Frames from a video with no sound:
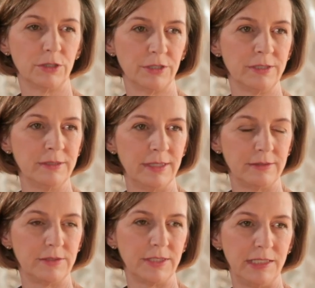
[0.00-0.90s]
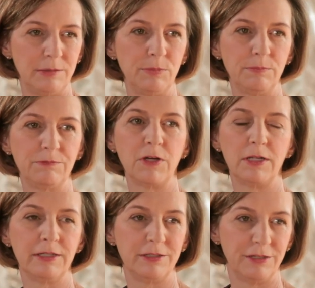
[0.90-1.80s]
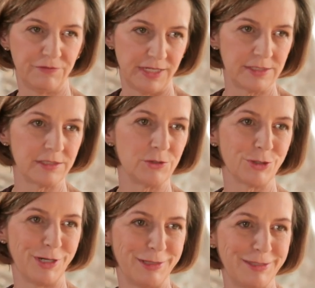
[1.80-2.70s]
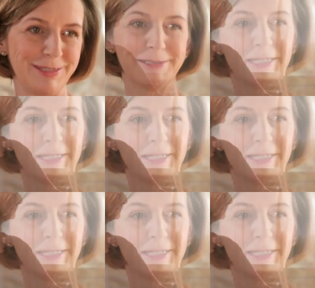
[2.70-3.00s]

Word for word: to learn and to keep falling on your face and trying